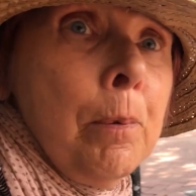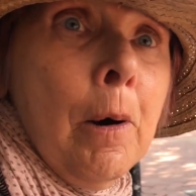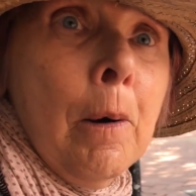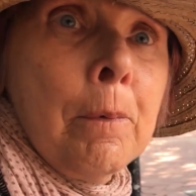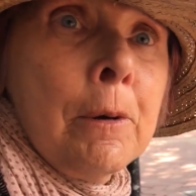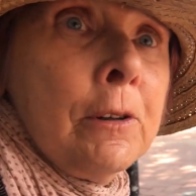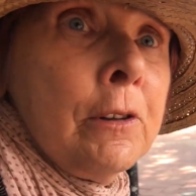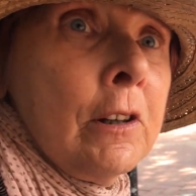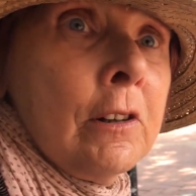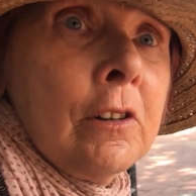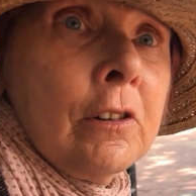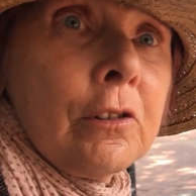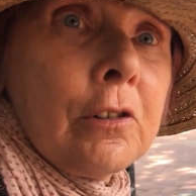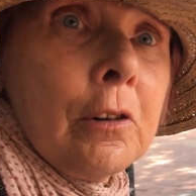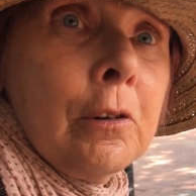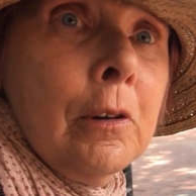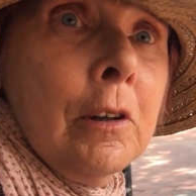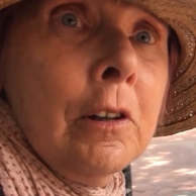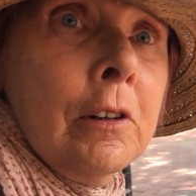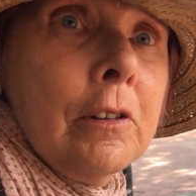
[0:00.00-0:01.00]
dad probably didn't
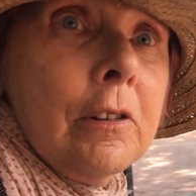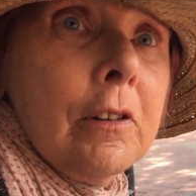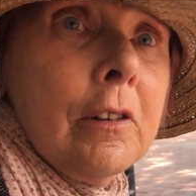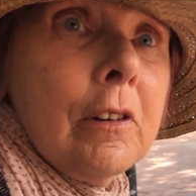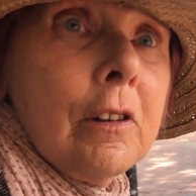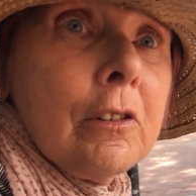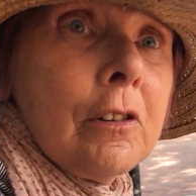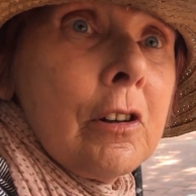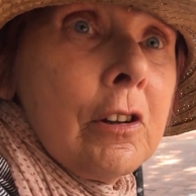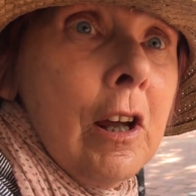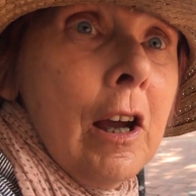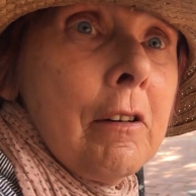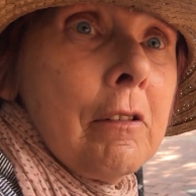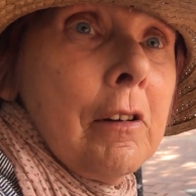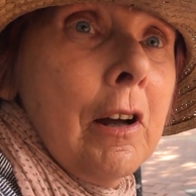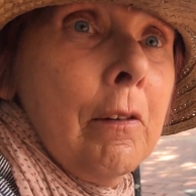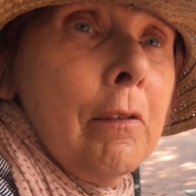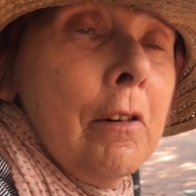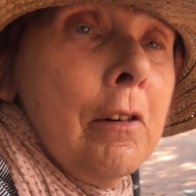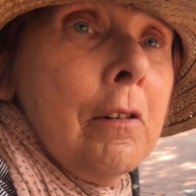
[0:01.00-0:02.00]
do it to that
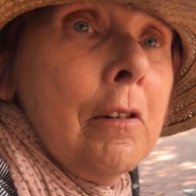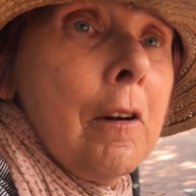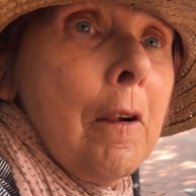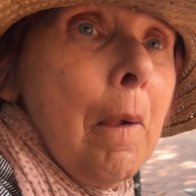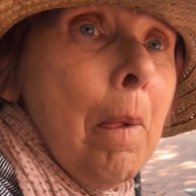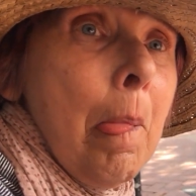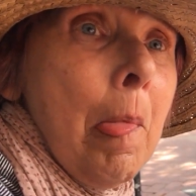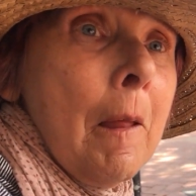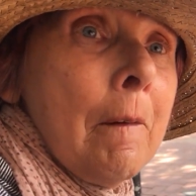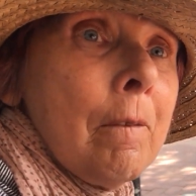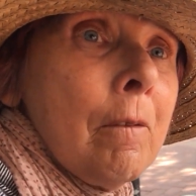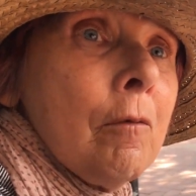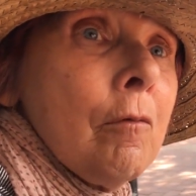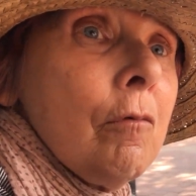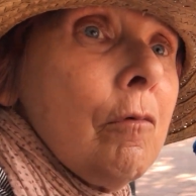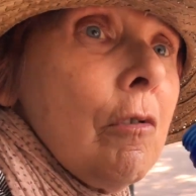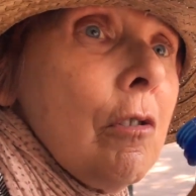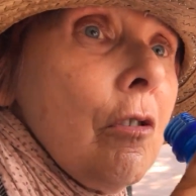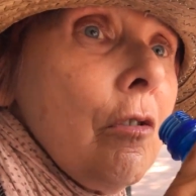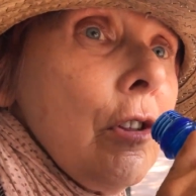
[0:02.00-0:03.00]
level.
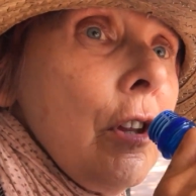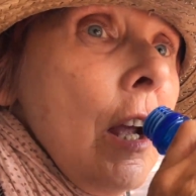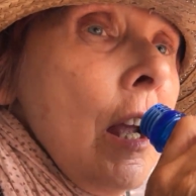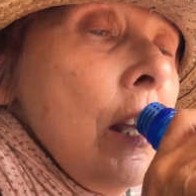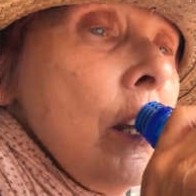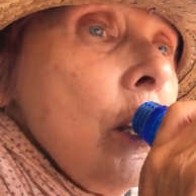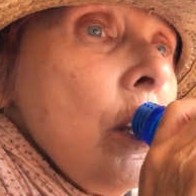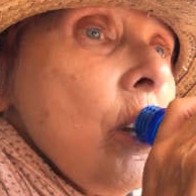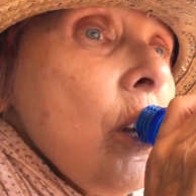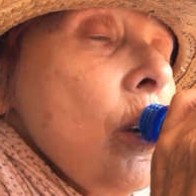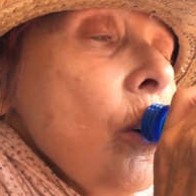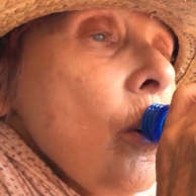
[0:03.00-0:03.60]
Thank you.